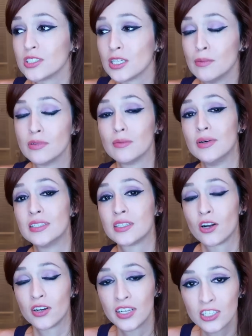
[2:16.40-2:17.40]
was
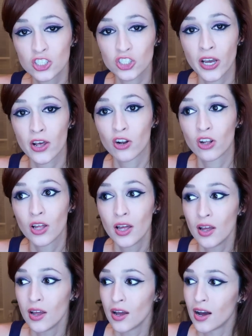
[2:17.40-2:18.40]
implemented on his channel.
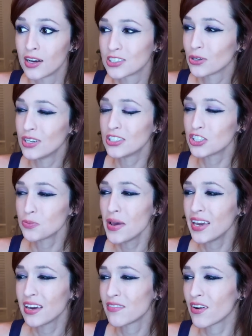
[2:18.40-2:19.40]
So it's just
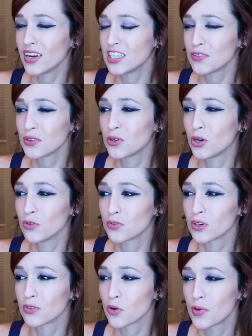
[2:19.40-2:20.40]
making it very difficult
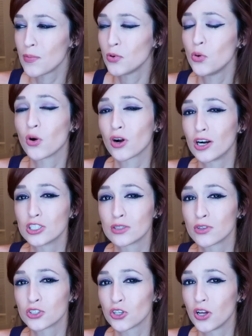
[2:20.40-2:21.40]
for people who are
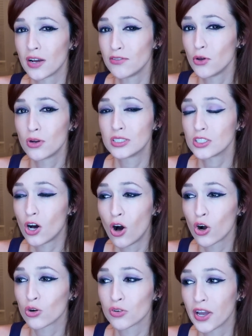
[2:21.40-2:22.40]
controversial, and I've noticed
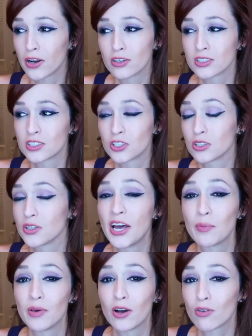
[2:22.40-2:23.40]
all creators that are
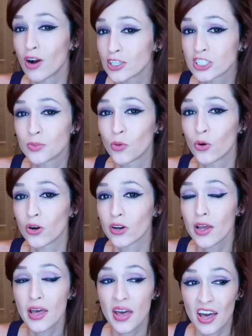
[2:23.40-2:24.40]
like me across the board
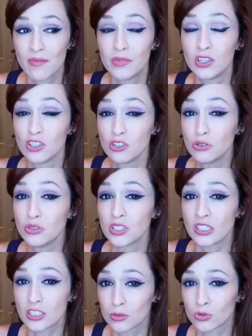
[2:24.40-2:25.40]
have been
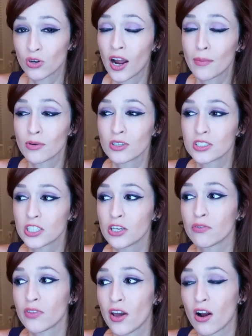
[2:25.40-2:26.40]
losing subscribers
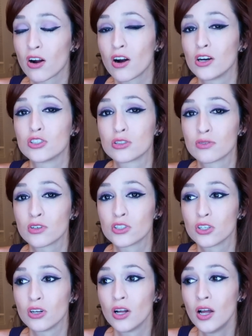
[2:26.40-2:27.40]
if they are
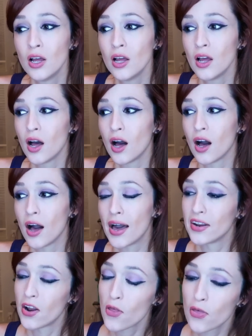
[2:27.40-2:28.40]
controversial.
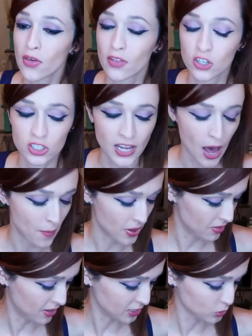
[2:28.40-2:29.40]
And another thing that just
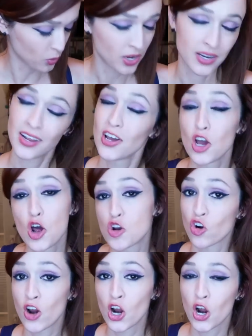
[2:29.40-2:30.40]
happened, and that's what
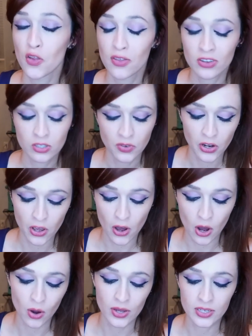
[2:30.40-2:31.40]
triggered this
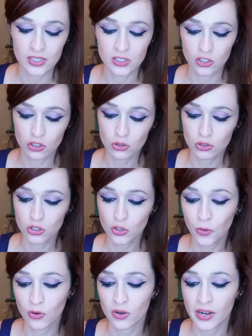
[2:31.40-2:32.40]
video, is
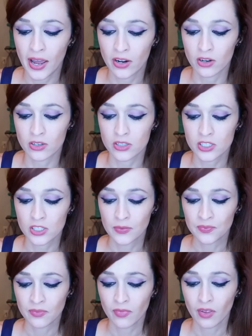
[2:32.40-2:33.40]
YouTube creators
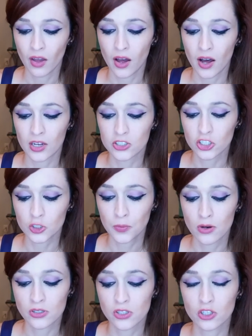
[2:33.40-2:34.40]
just
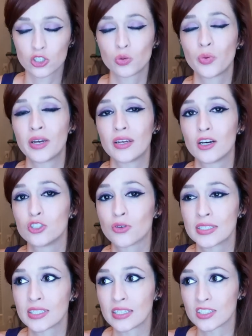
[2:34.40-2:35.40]
posted a tweet
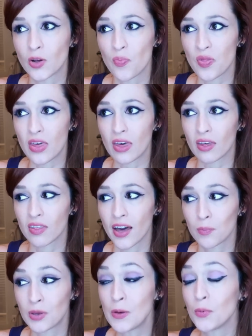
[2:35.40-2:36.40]
addressing something
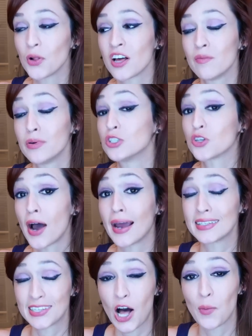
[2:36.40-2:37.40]
that people have been trying
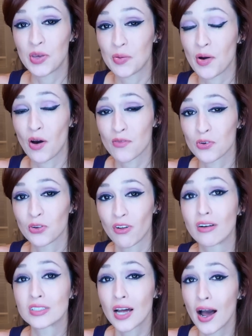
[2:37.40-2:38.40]
to tell me about for a
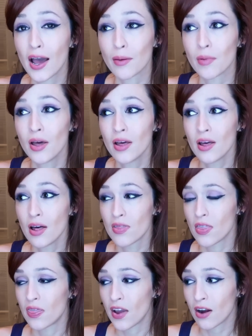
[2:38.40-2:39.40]
long time,
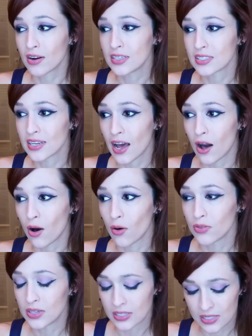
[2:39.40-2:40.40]
that there is
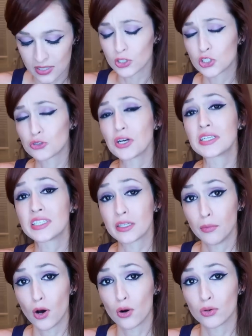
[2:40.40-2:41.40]
now this restricted
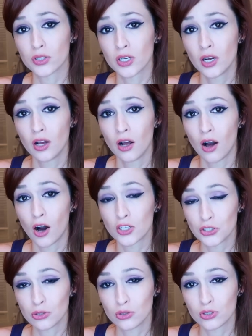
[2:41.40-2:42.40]
mode
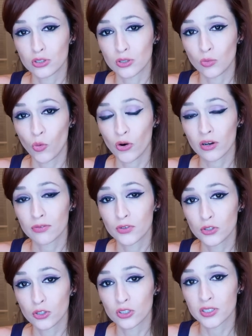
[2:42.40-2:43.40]
on YouTube where it
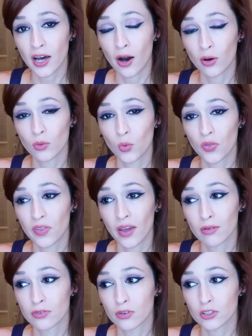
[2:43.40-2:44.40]
filters out what they
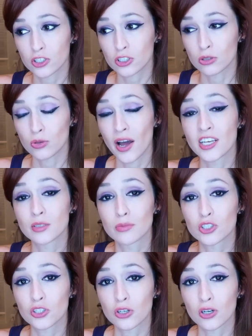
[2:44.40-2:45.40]
refer to as
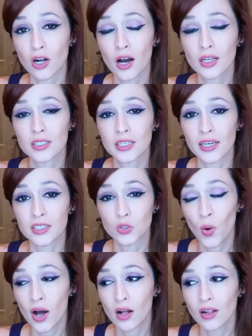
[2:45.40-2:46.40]
mature content.
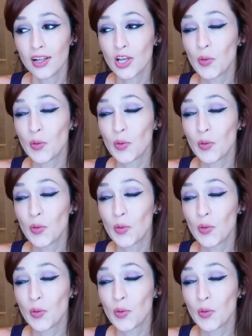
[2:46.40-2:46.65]
Well,